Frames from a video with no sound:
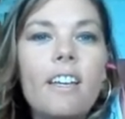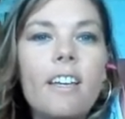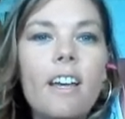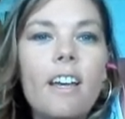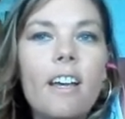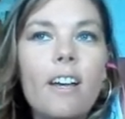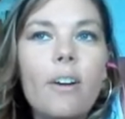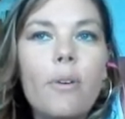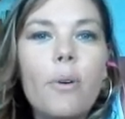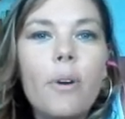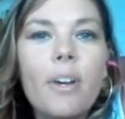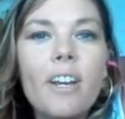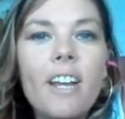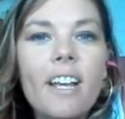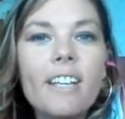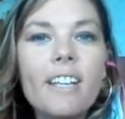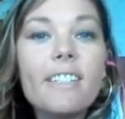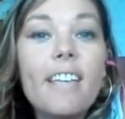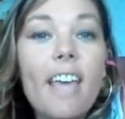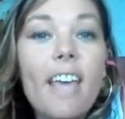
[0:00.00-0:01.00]

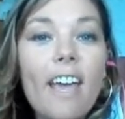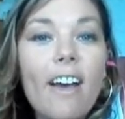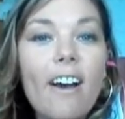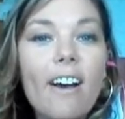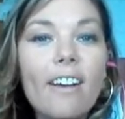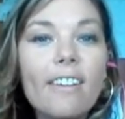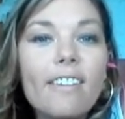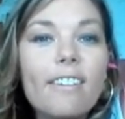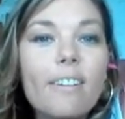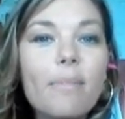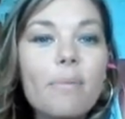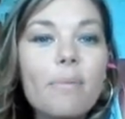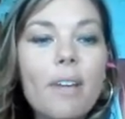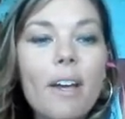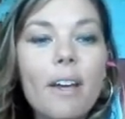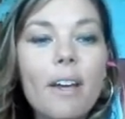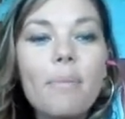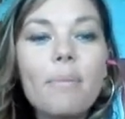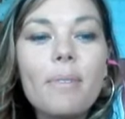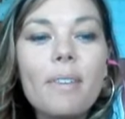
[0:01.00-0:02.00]
organized chaos
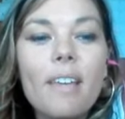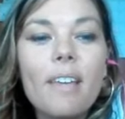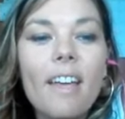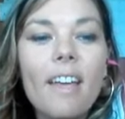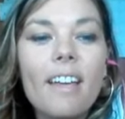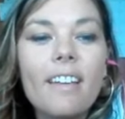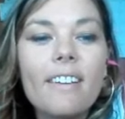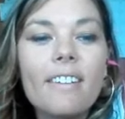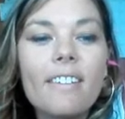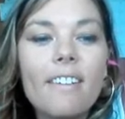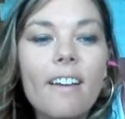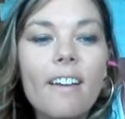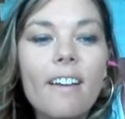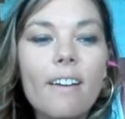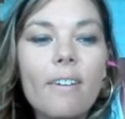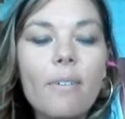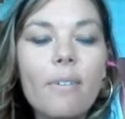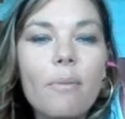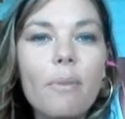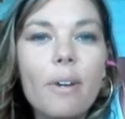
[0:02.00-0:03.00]
sometimes, and
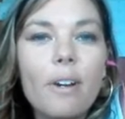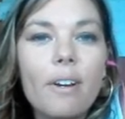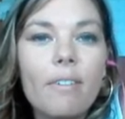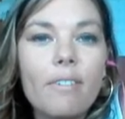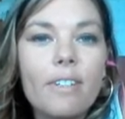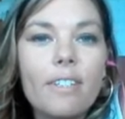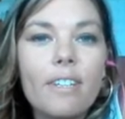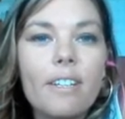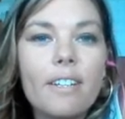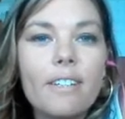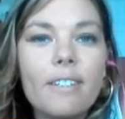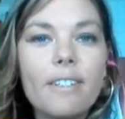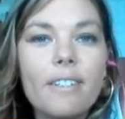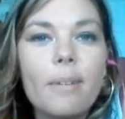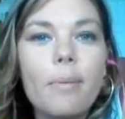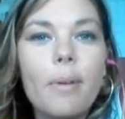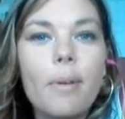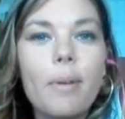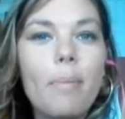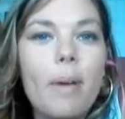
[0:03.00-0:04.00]
we have a tendency
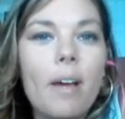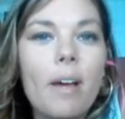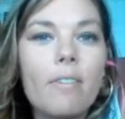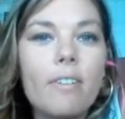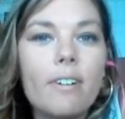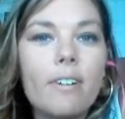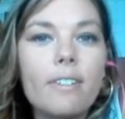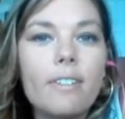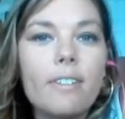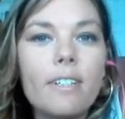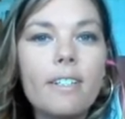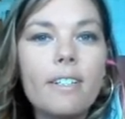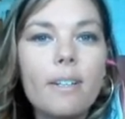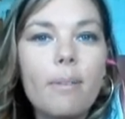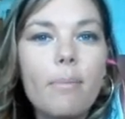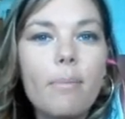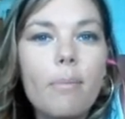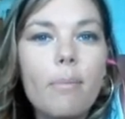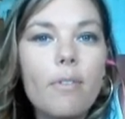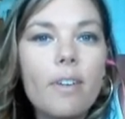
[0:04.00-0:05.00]
to be up out of our seats
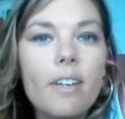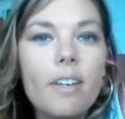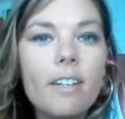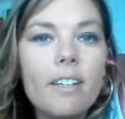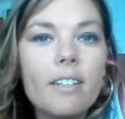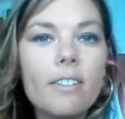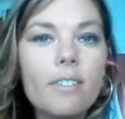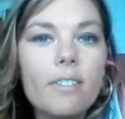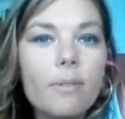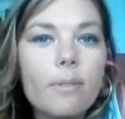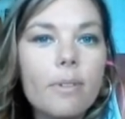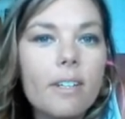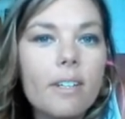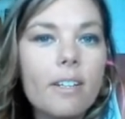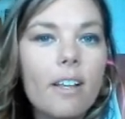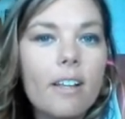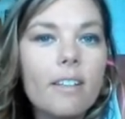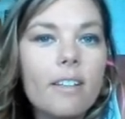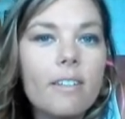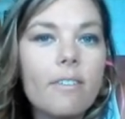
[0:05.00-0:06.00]
and moving and doing
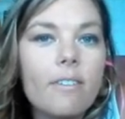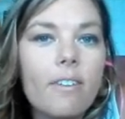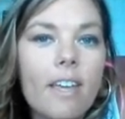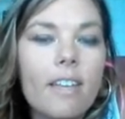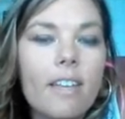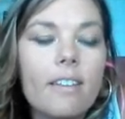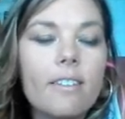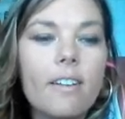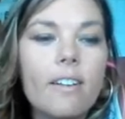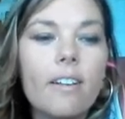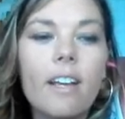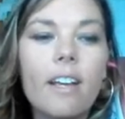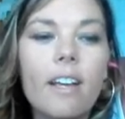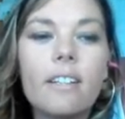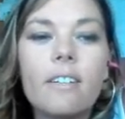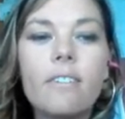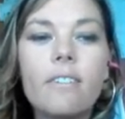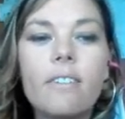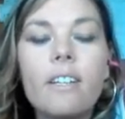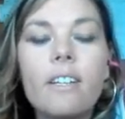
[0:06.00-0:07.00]
lots of hands-on
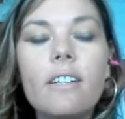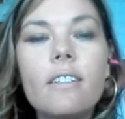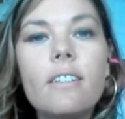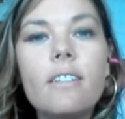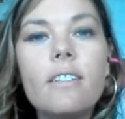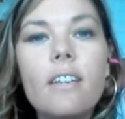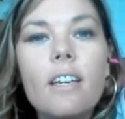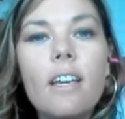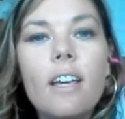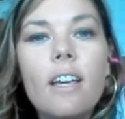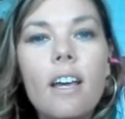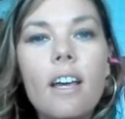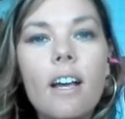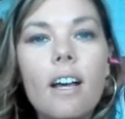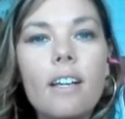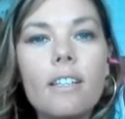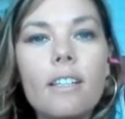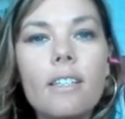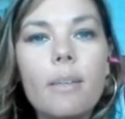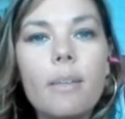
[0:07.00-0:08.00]
activities.
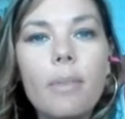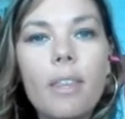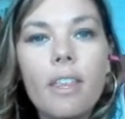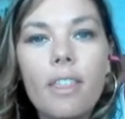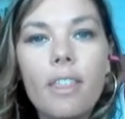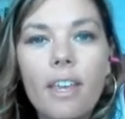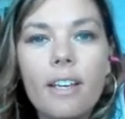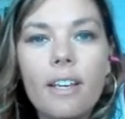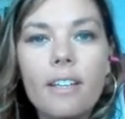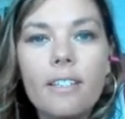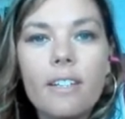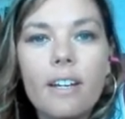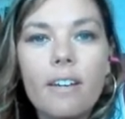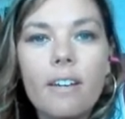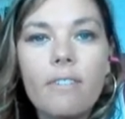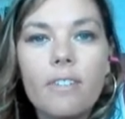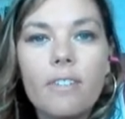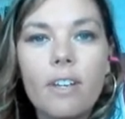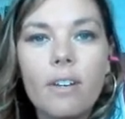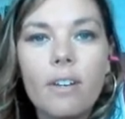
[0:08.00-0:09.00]
Some of the things that
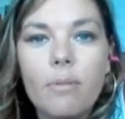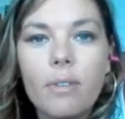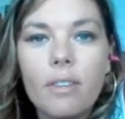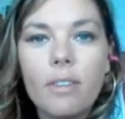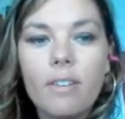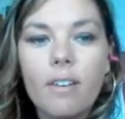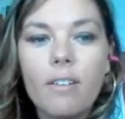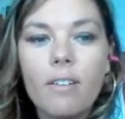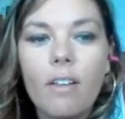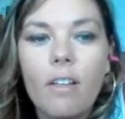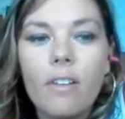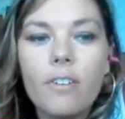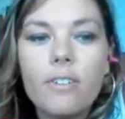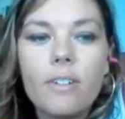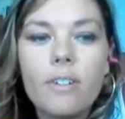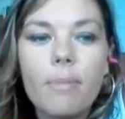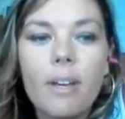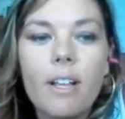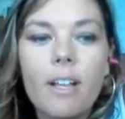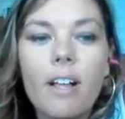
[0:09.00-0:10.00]
I've done with technology
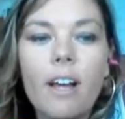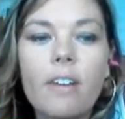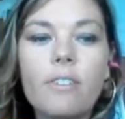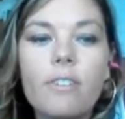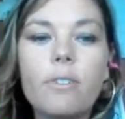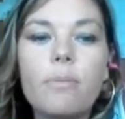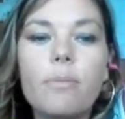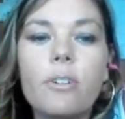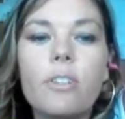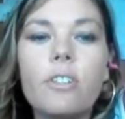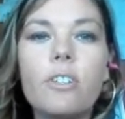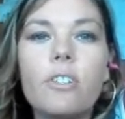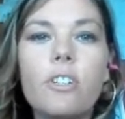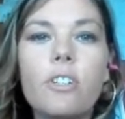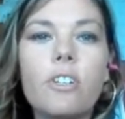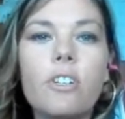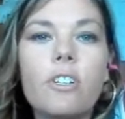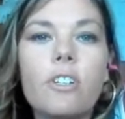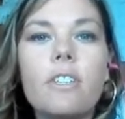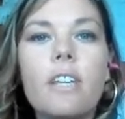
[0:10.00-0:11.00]
in my classroom are the
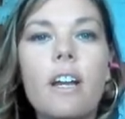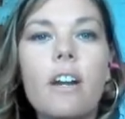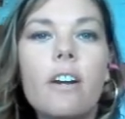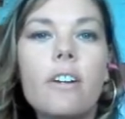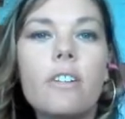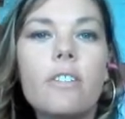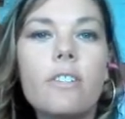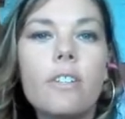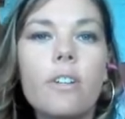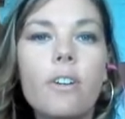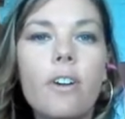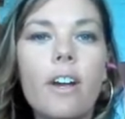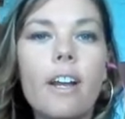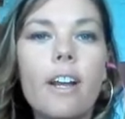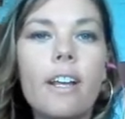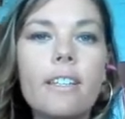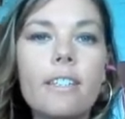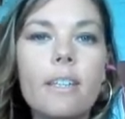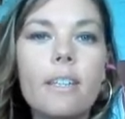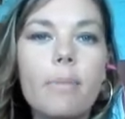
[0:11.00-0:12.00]
Genius Hour and
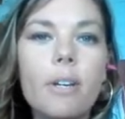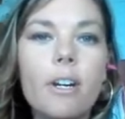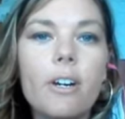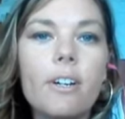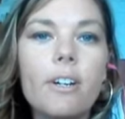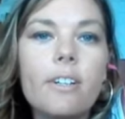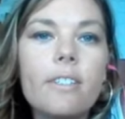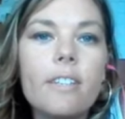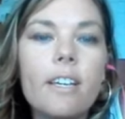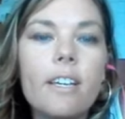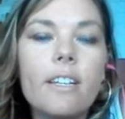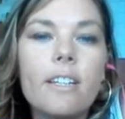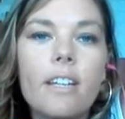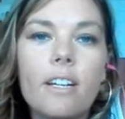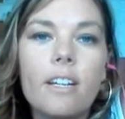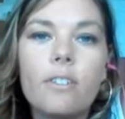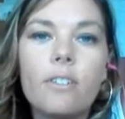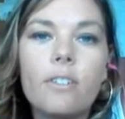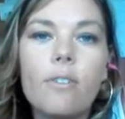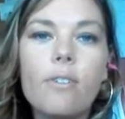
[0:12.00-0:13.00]
Socratic seminars, and
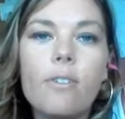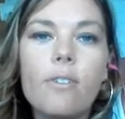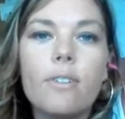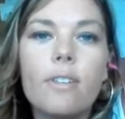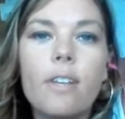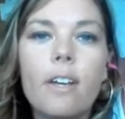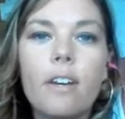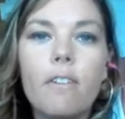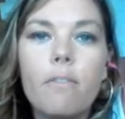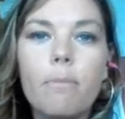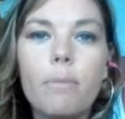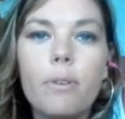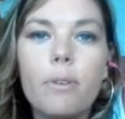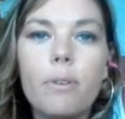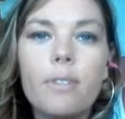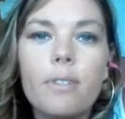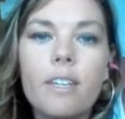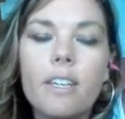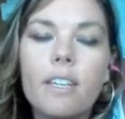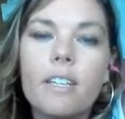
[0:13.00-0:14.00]
I do use a lot of
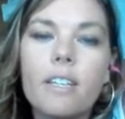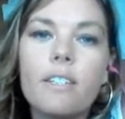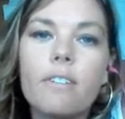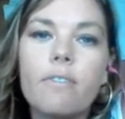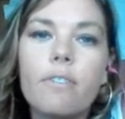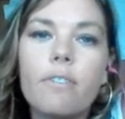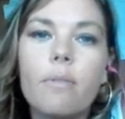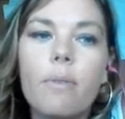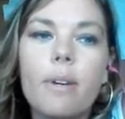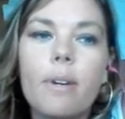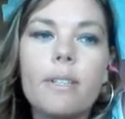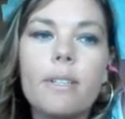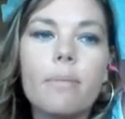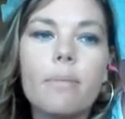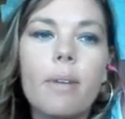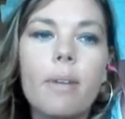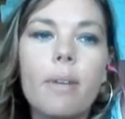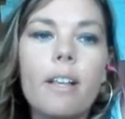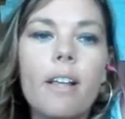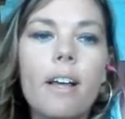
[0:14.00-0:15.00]
music in different ways in
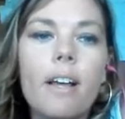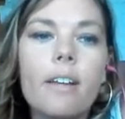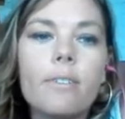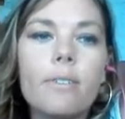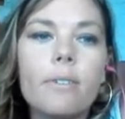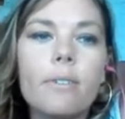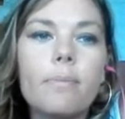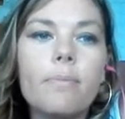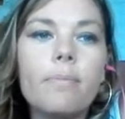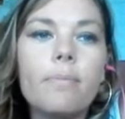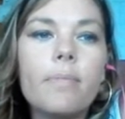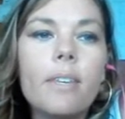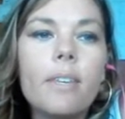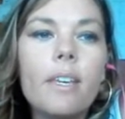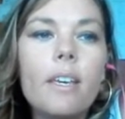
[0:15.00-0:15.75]
my classroom.